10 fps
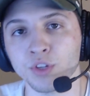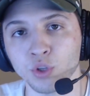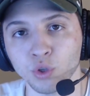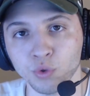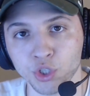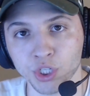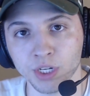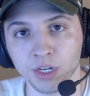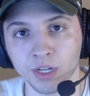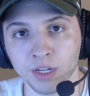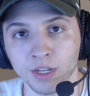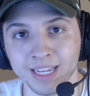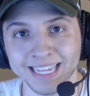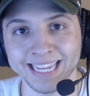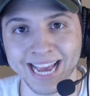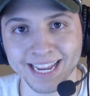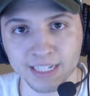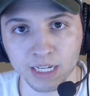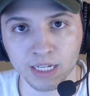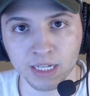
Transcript: solution yet.